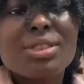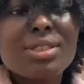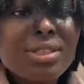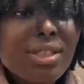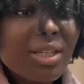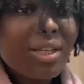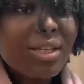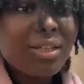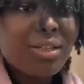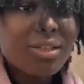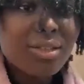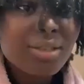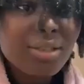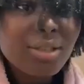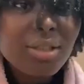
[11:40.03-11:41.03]
you know,
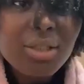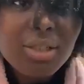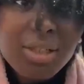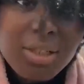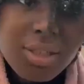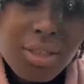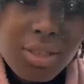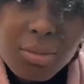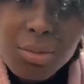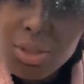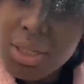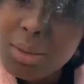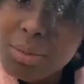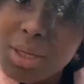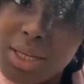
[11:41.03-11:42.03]
my hair
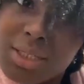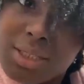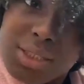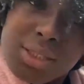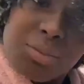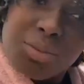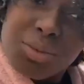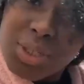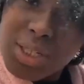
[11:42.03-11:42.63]
definitely shrunk